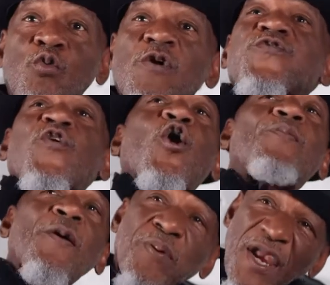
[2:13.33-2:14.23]
were
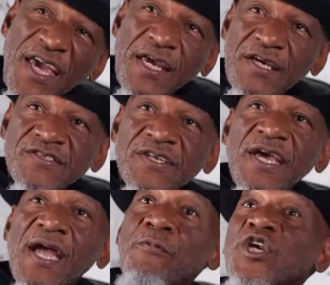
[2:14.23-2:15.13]
former players
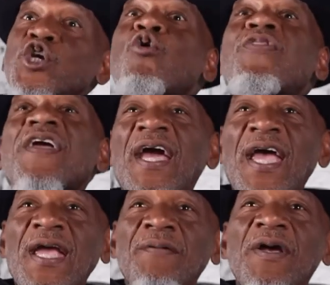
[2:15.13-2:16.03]
and we know the
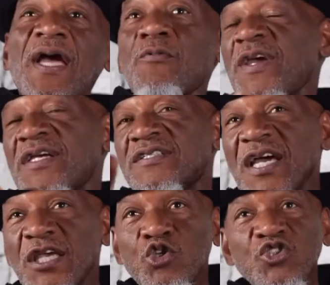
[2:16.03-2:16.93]
game. And we can
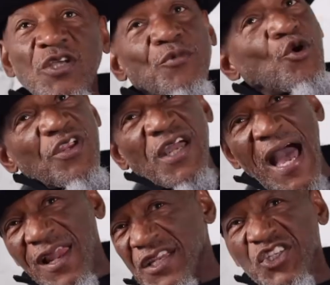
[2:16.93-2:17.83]
tell you something on a
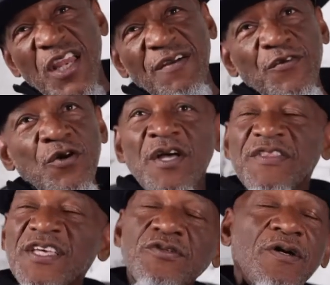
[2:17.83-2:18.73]
college level
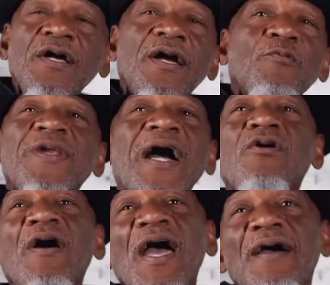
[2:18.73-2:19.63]
that's gonna, we're not
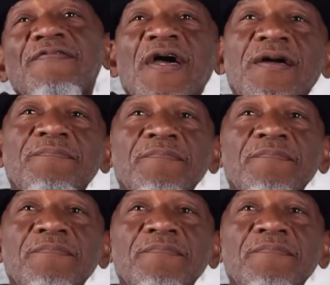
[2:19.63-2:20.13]
gonna have that.